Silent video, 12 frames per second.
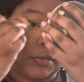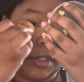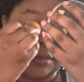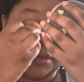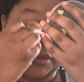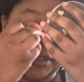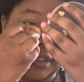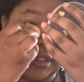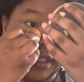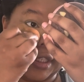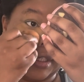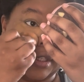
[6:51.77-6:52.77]
I'm doing a
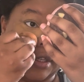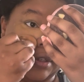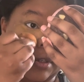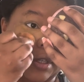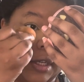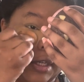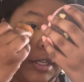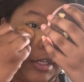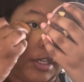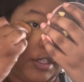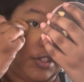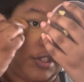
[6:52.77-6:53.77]
second coat
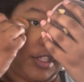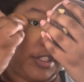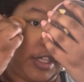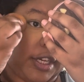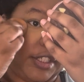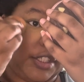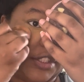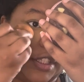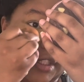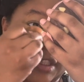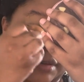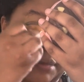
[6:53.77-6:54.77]
under this eye just to
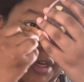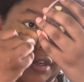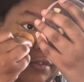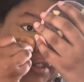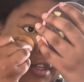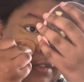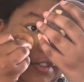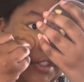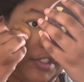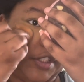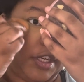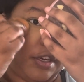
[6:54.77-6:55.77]
get the amount of
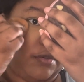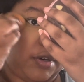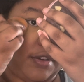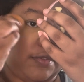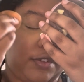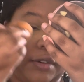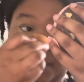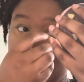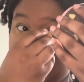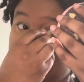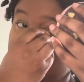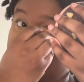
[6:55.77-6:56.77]
coverage that I want for
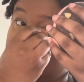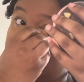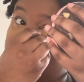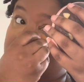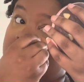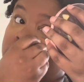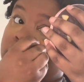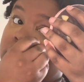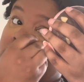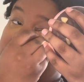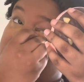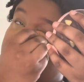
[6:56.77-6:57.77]
my
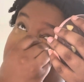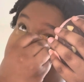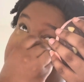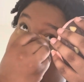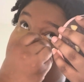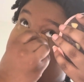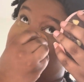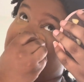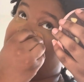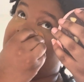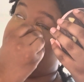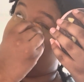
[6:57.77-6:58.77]
under eye Gucci
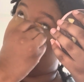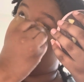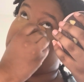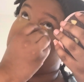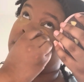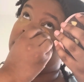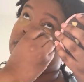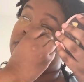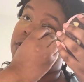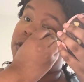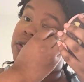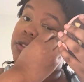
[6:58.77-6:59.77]
bags.
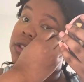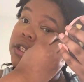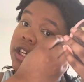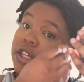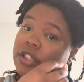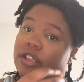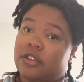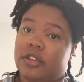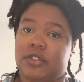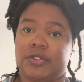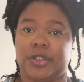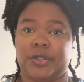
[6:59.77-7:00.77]
Well,
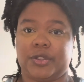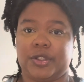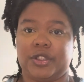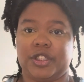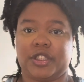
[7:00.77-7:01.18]
oh, Gucci's